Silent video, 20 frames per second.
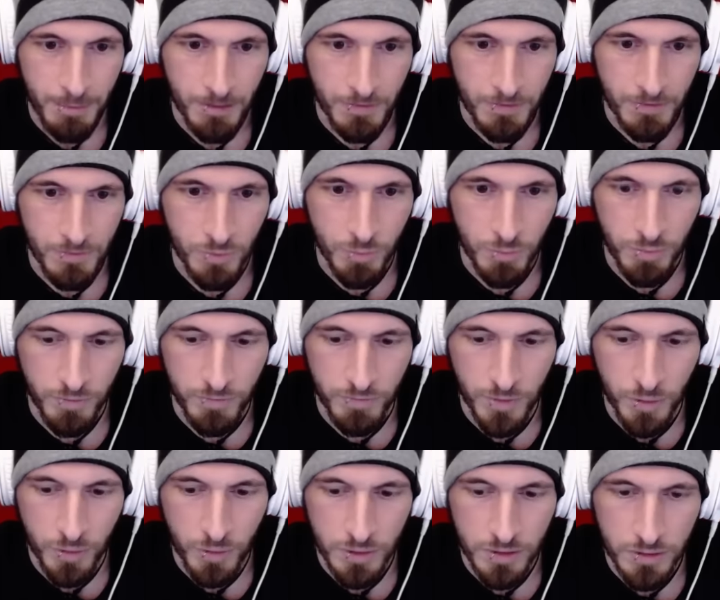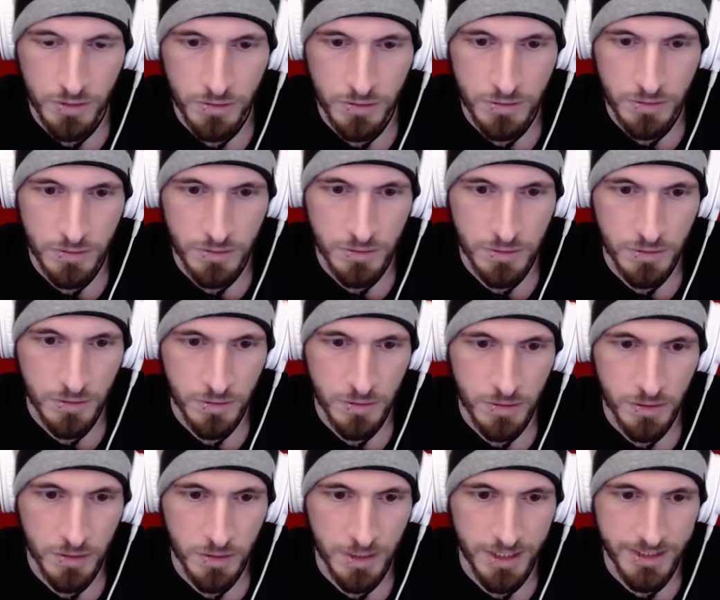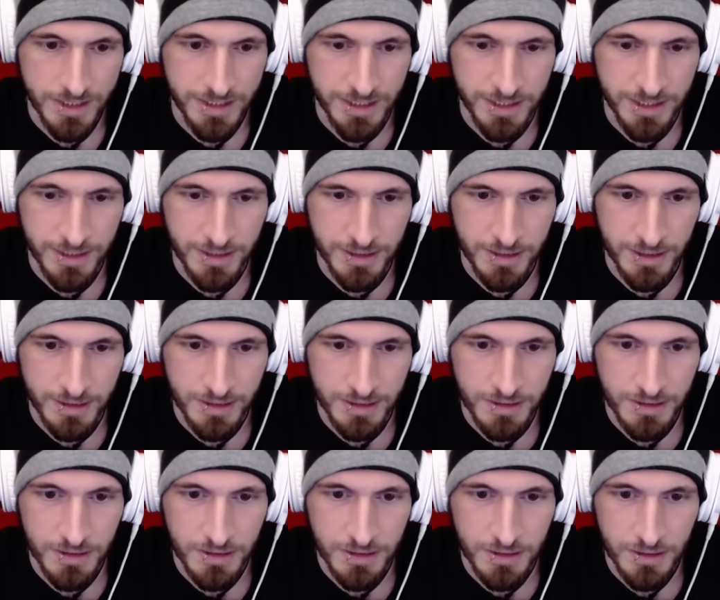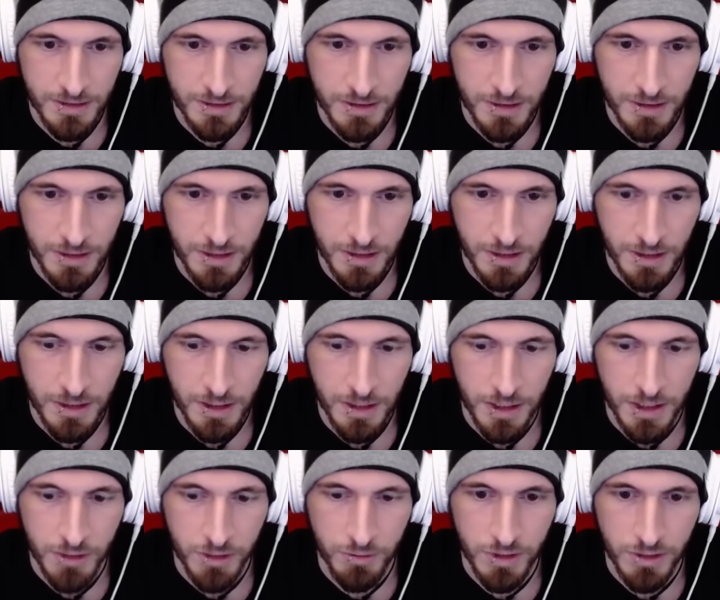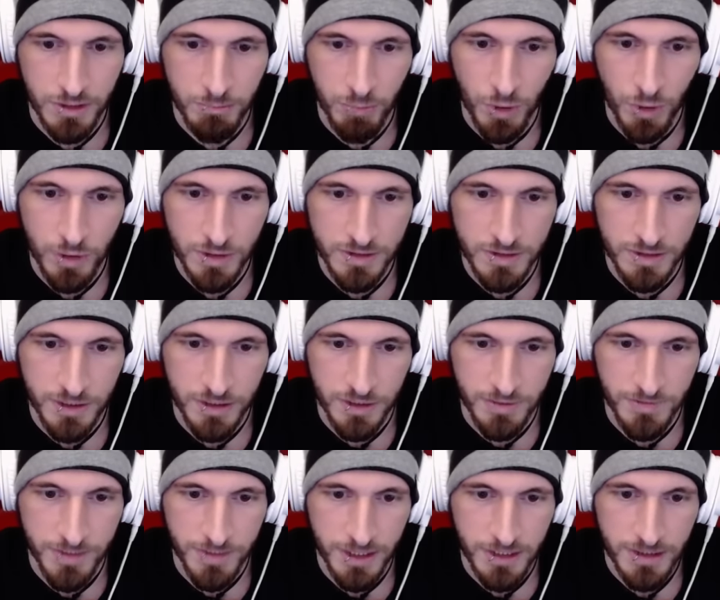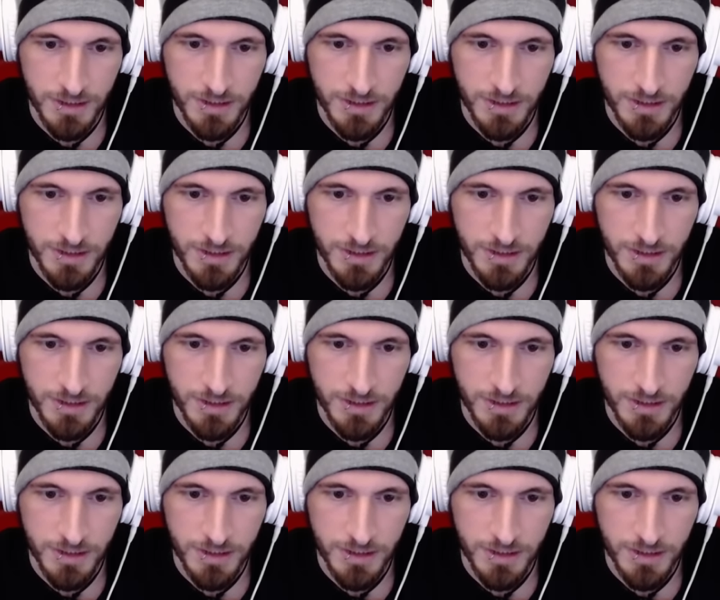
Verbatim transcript: do provoke. And then let's thundering balls on your face.